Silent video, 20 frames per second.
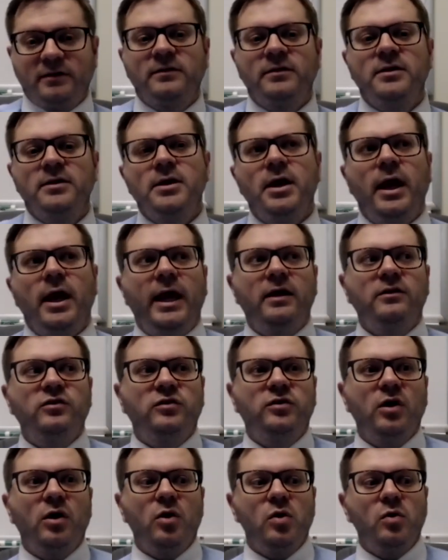And
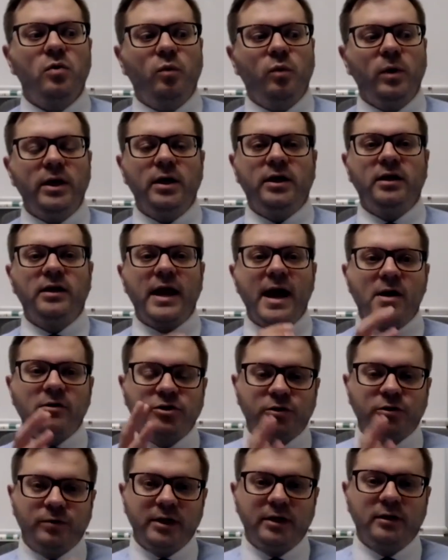so we can now
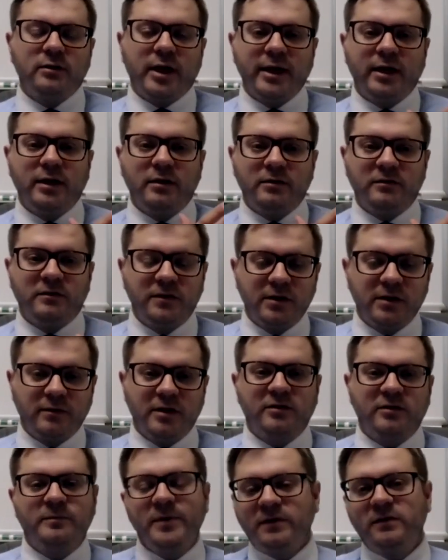treat it like a serious
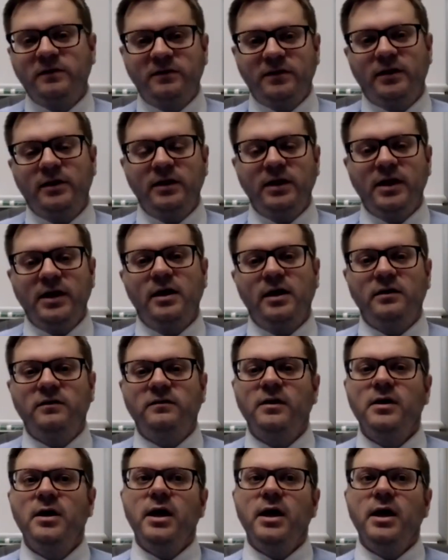business that it is,